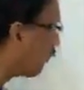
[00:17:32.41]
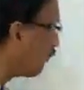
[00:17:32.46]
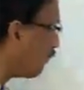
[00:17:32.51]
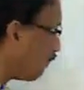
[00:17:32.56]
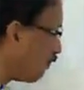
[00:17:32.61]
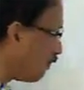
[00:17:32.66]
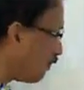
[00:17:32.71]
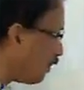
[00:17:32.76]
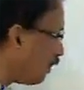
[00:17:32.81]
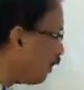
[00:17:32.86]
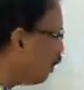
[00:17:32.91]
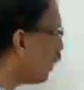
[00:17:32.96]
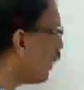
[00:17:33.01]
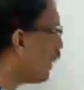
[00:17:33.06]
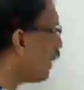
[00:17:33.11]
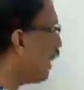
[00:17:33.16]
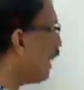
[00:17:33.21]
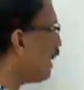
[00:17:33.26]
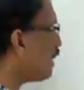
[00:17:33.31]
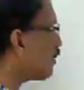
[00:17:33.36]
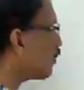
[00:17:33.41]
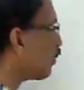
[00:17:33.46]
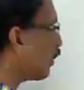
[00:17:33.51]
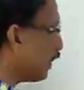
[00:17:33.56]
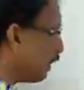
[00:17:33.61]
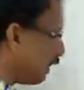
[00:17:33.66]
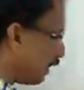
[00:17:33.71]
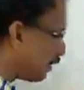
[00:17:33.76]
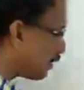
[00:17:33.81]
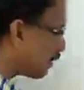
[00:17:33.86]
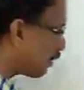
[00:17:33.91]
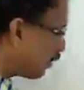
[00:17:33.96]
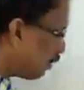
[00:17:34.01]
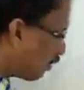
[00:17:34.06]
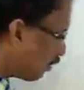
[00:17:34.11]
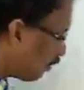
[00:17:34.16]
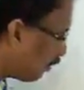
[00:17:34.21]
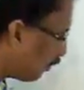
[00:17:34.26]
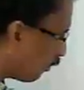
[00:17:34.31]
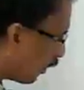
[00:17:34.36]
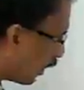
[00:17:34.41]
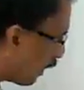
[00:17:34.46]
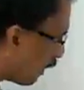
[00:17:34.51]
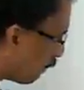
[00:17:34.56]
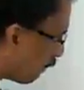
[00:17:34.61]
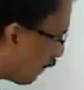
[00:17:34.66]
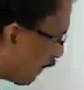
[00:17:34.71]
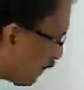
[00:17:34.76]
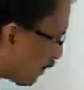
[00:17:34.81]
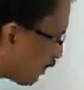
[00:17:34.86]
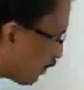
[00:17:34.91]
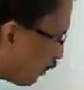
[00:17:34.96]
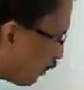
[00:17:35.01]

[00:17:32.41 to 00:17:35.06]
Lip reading: your a square is 1 by, so